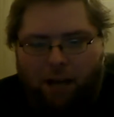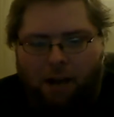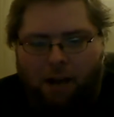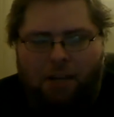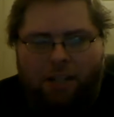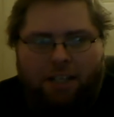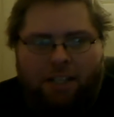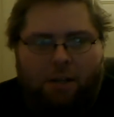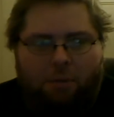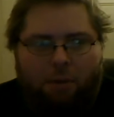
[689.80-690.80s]
wanted to
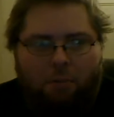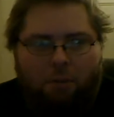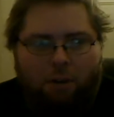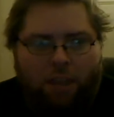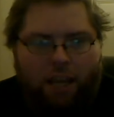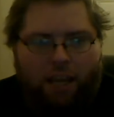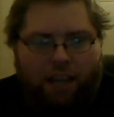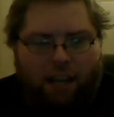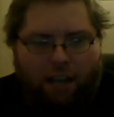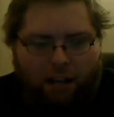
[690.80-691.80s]
touch on one more
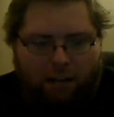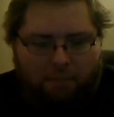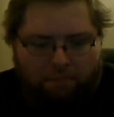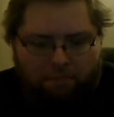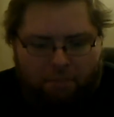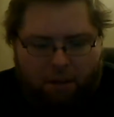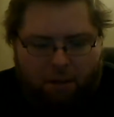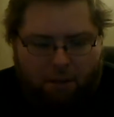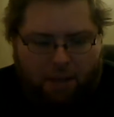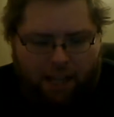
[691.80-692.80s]
thing
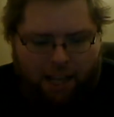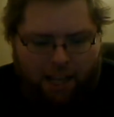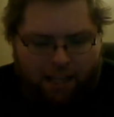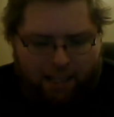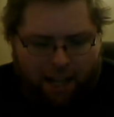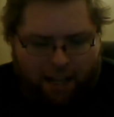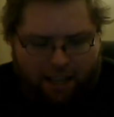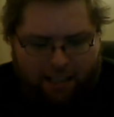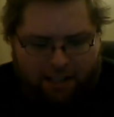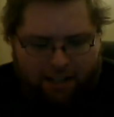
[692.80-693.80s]
with
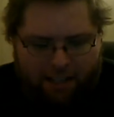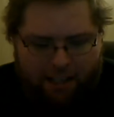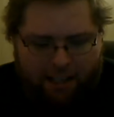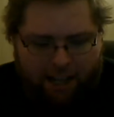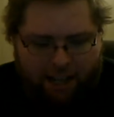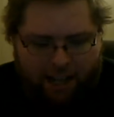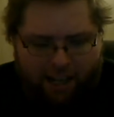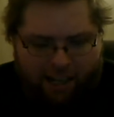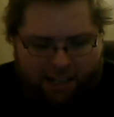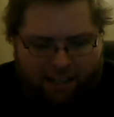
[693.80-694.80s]
Tyrion
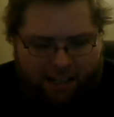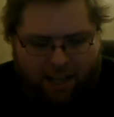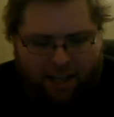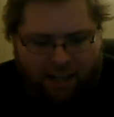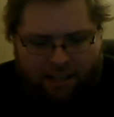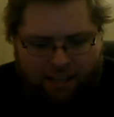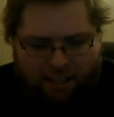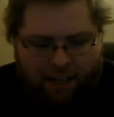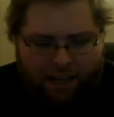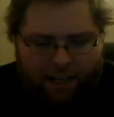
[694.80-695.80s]
and
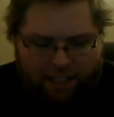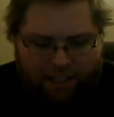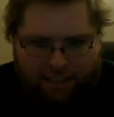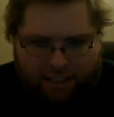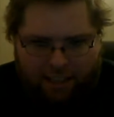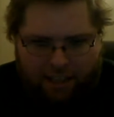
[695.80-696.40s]
Daenerys,